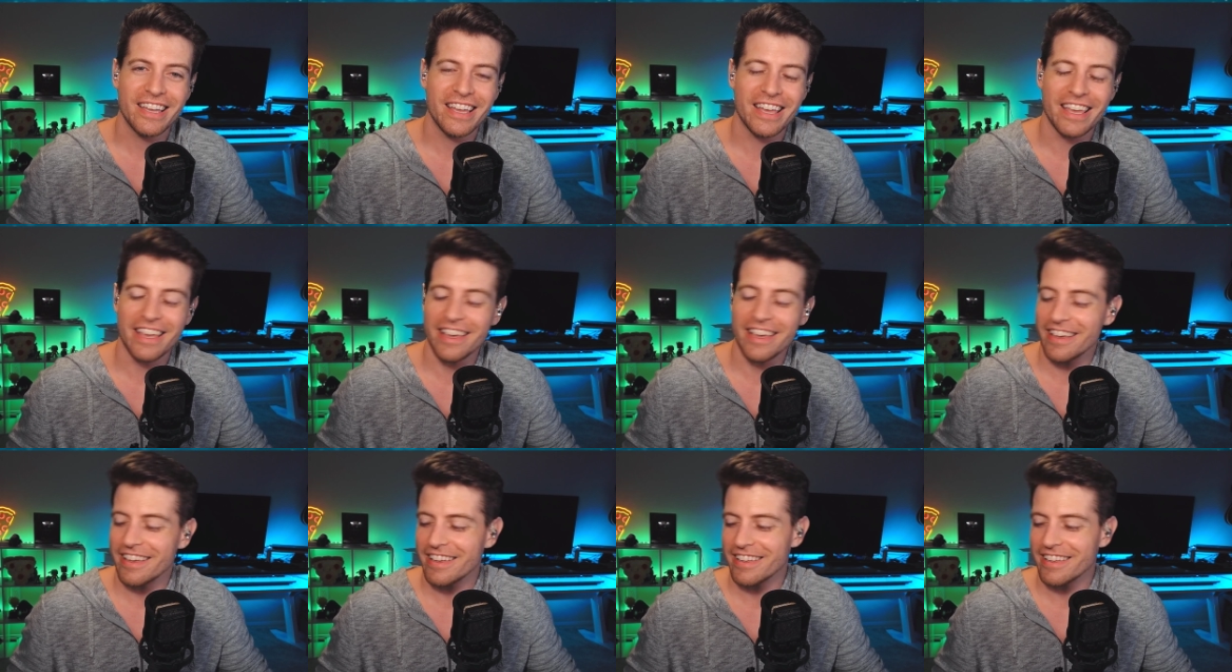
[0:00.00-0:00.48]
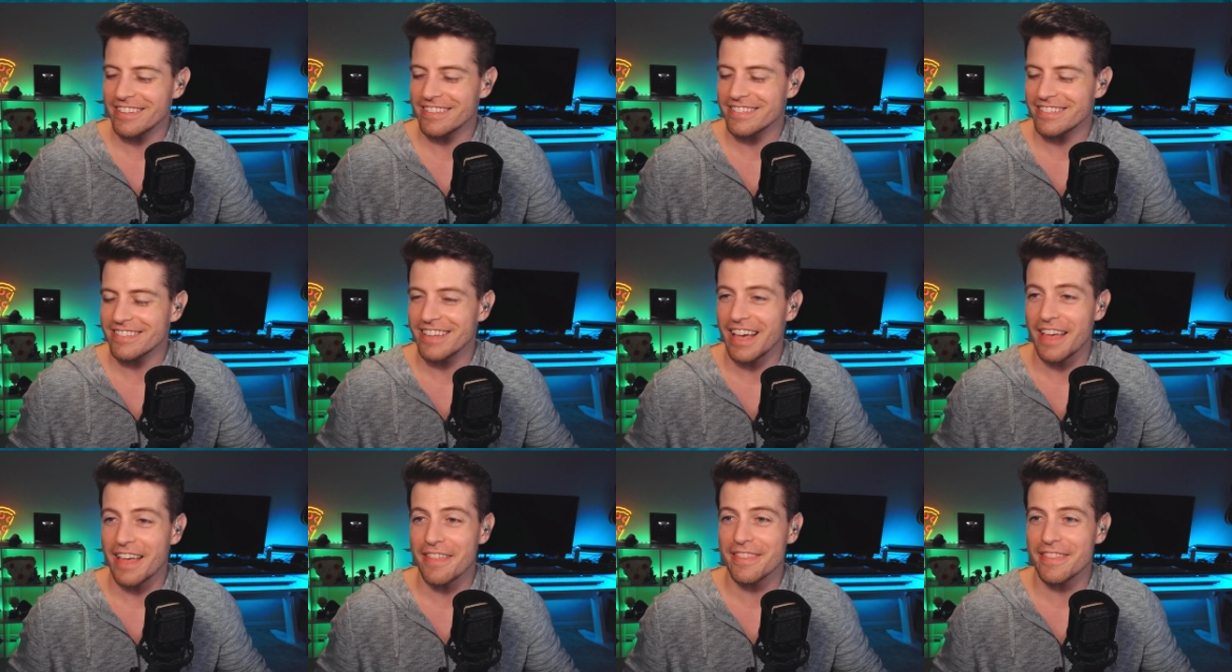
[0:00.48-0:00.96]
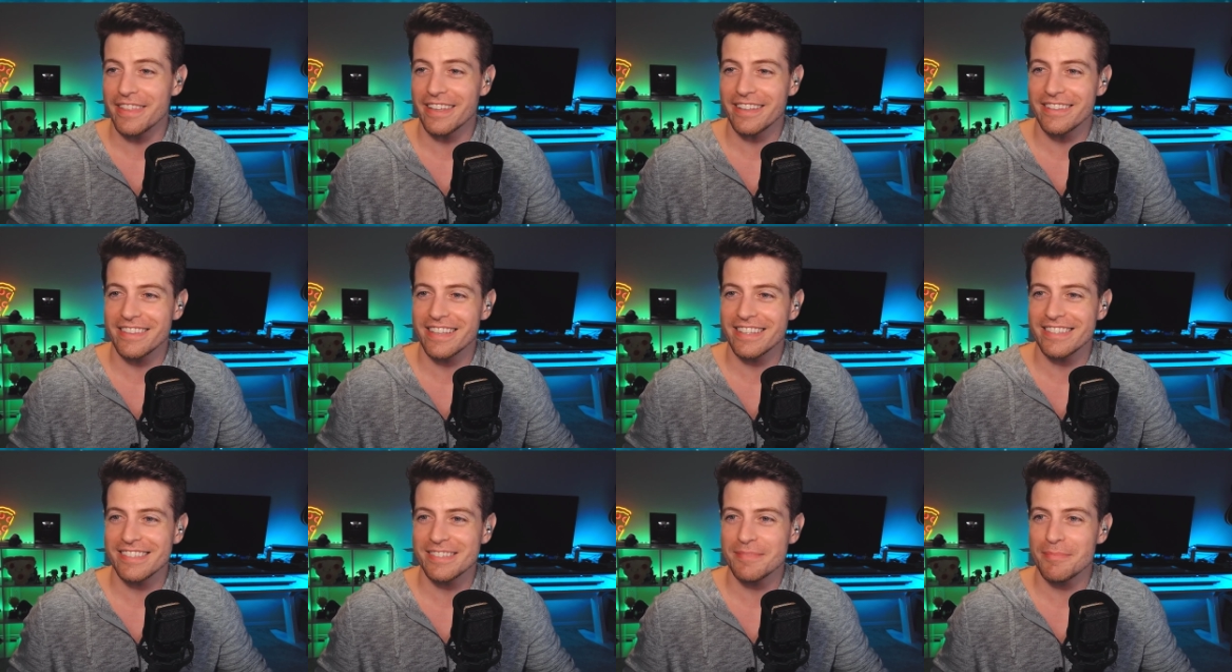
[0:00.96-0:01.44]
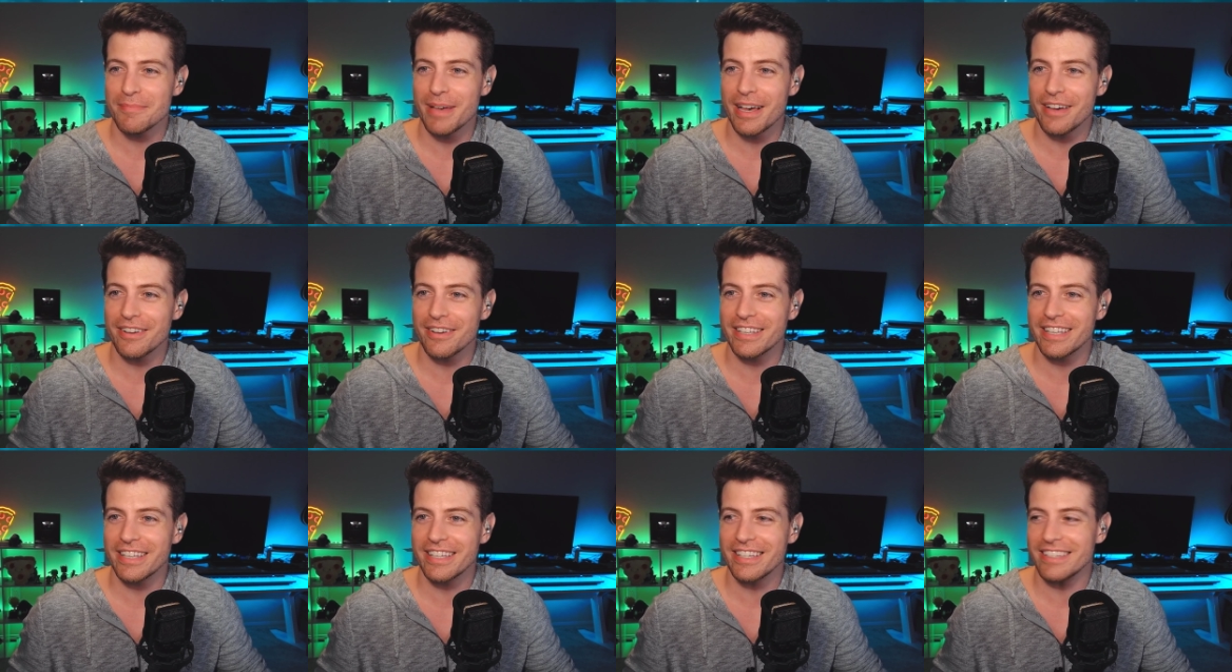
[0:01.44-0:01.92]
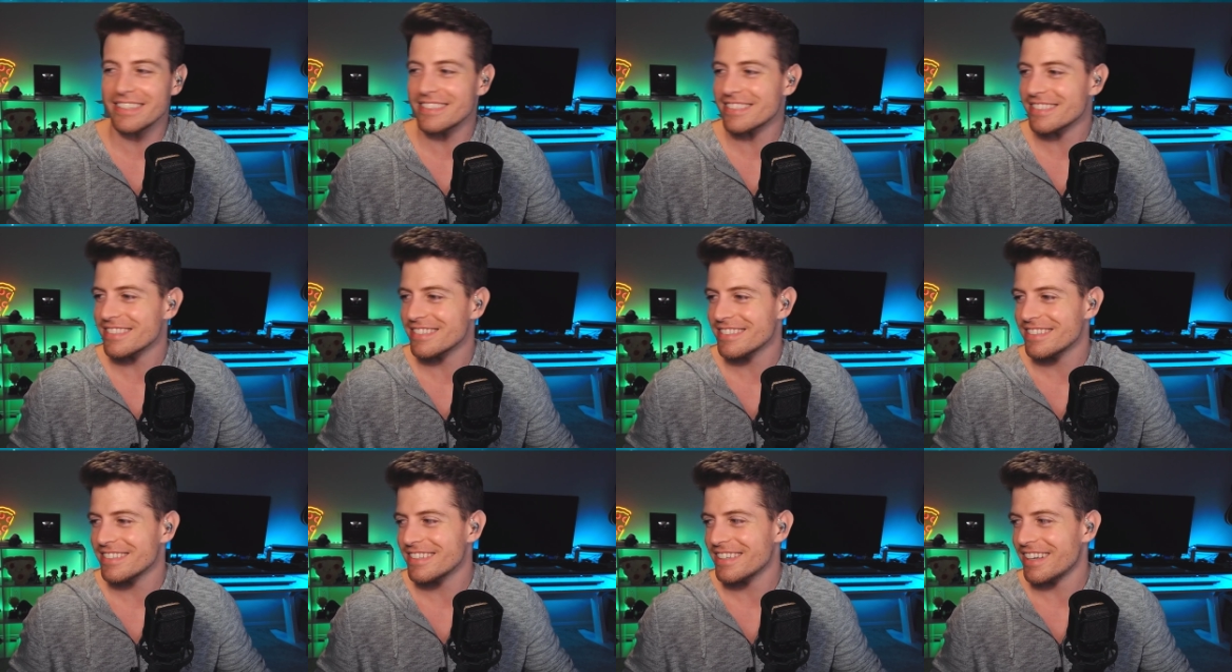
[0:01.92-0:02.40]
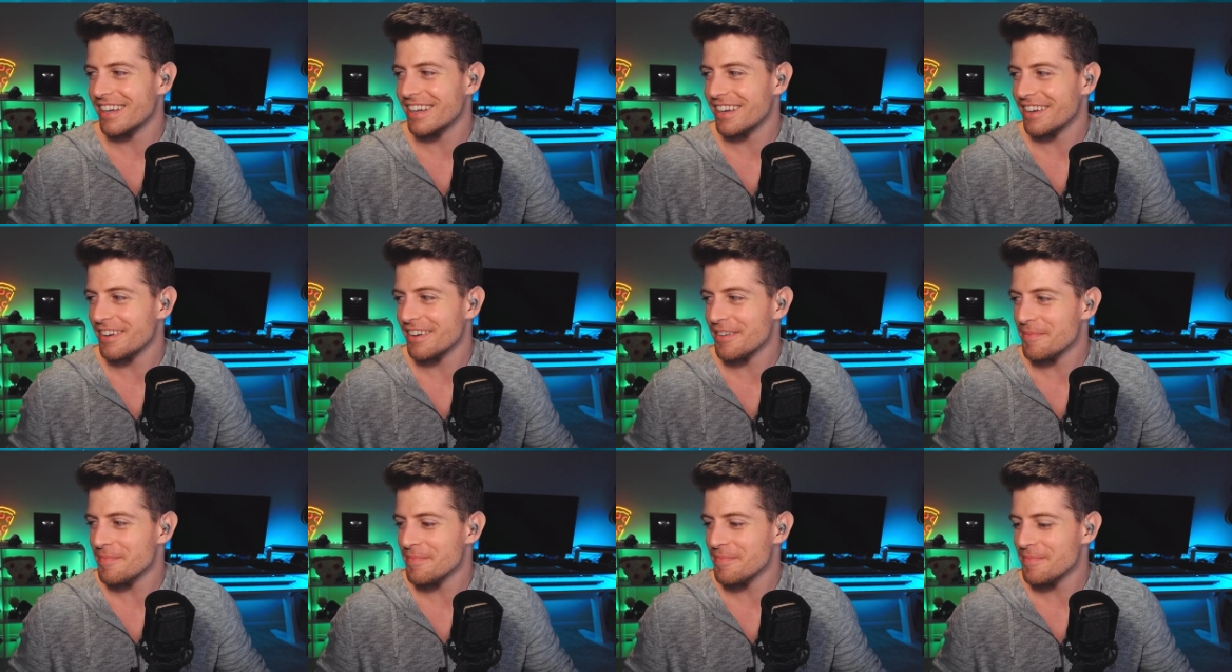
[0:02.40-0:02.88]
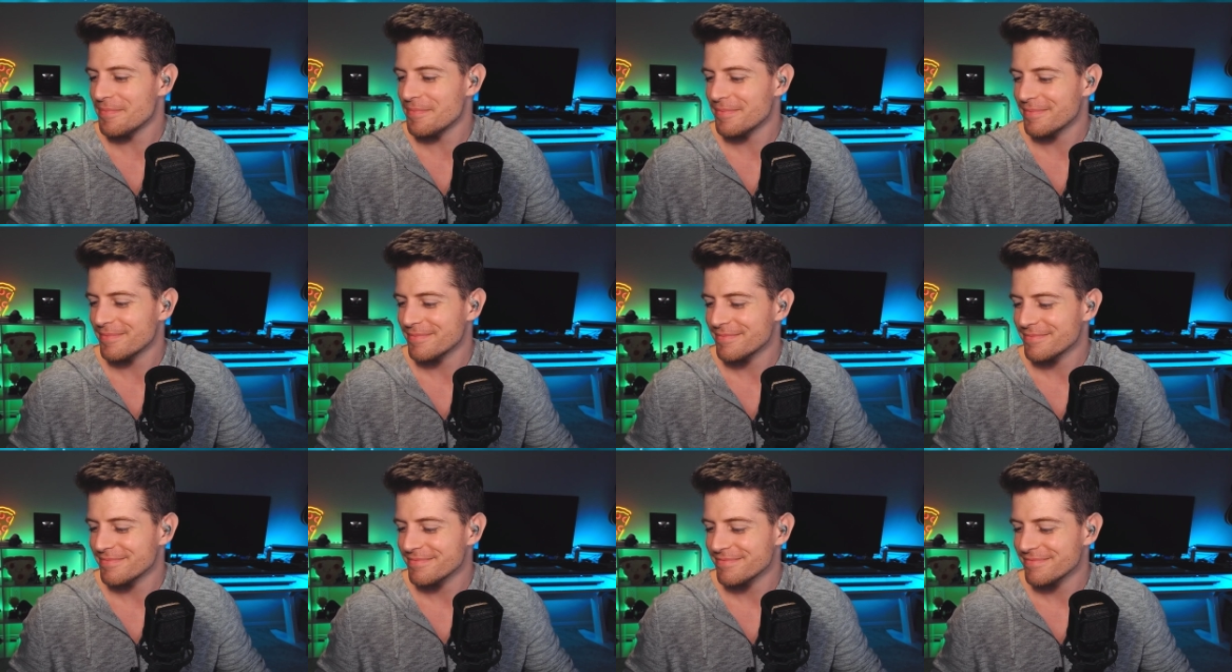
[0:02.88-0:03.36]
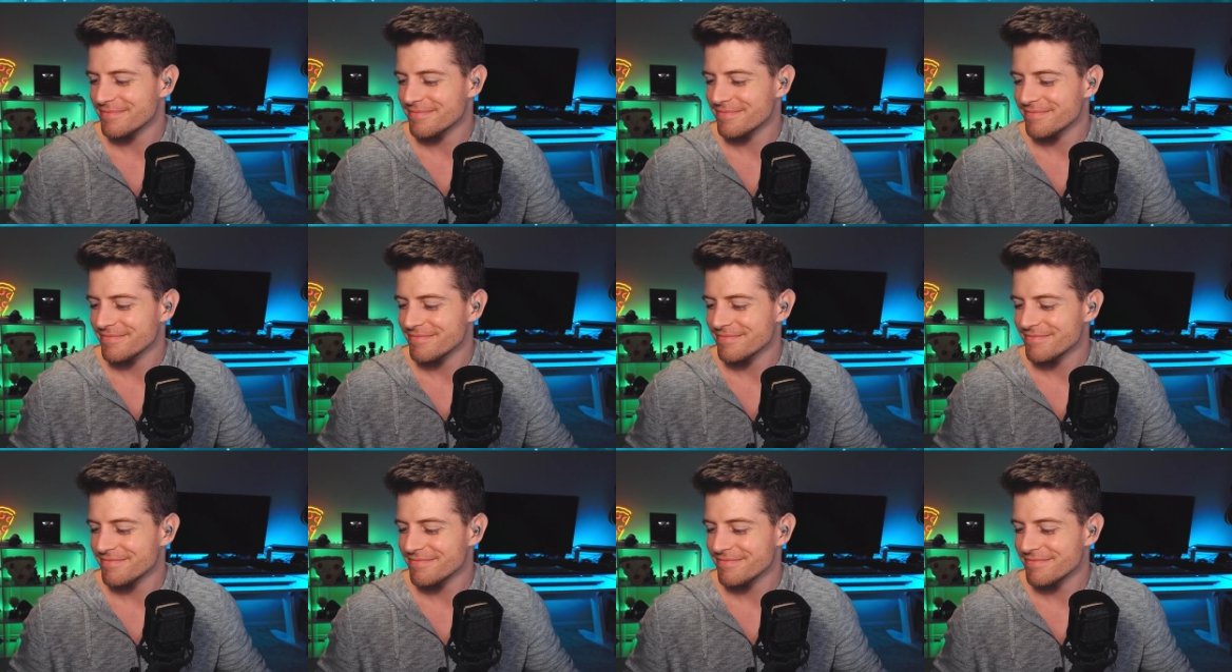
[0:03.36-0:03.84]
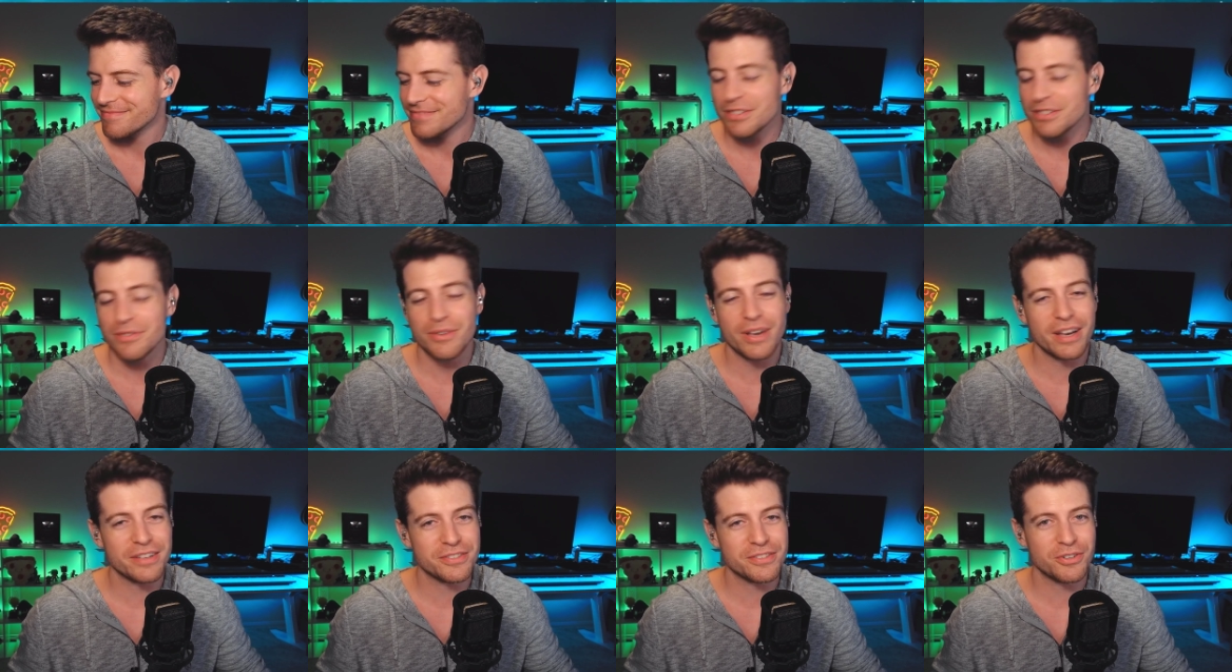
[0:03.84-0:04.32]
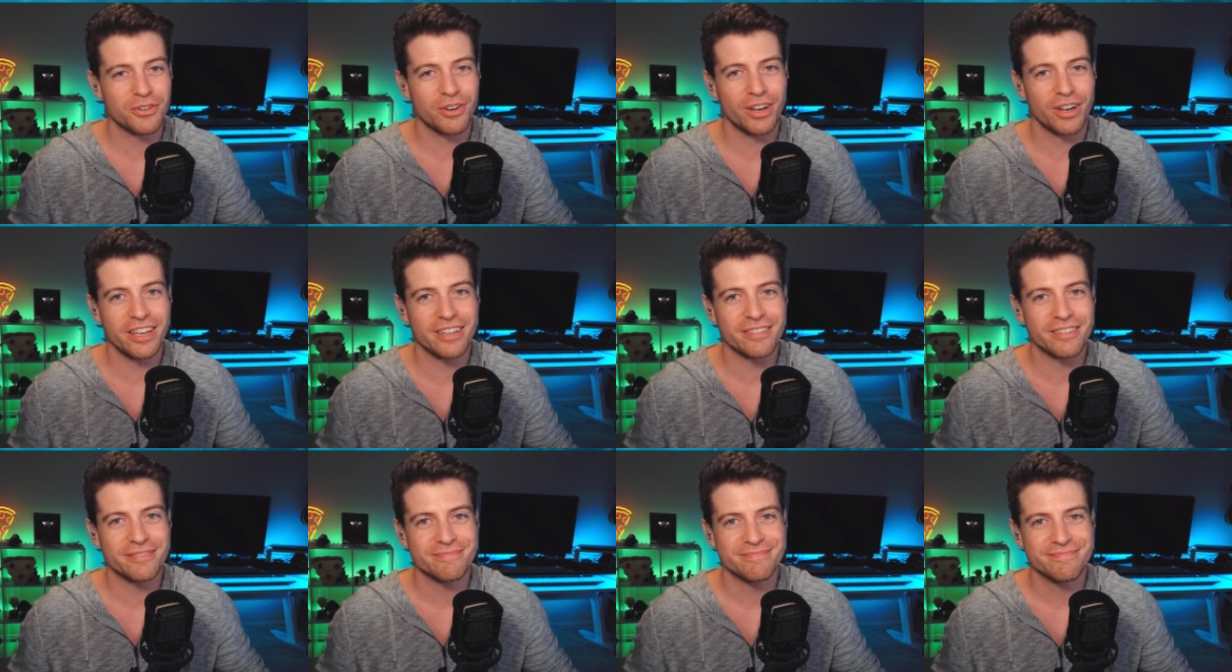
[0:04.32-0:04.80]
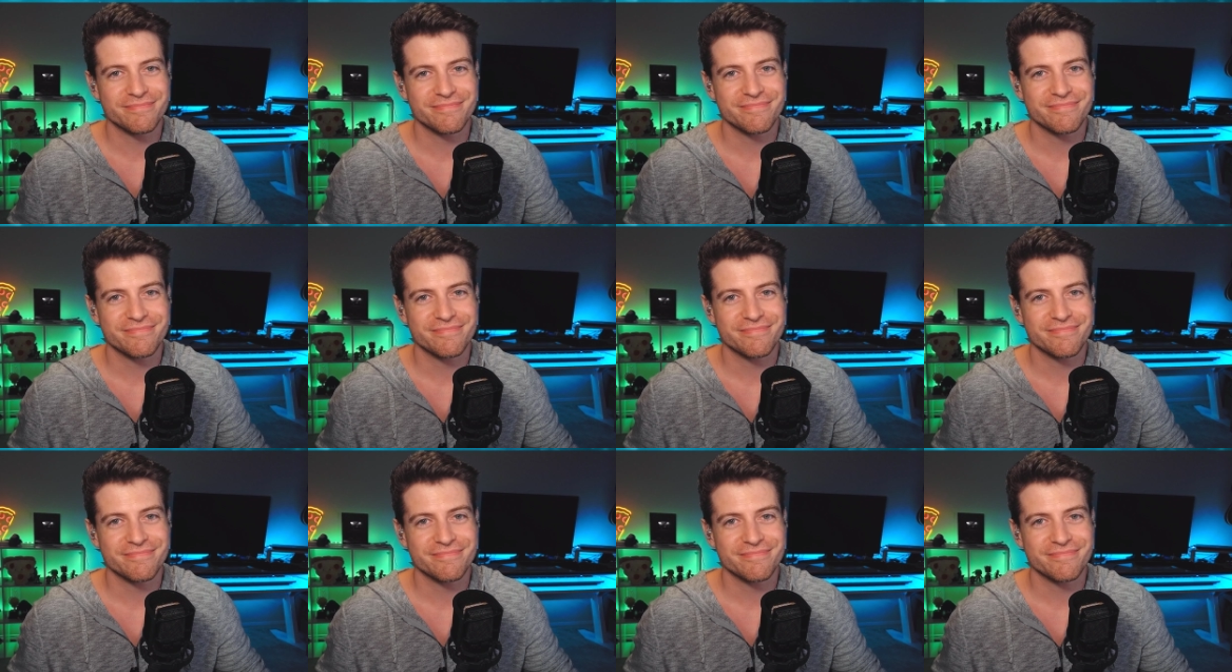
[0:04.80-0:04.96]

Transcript: And I think that's about it. You guys are great.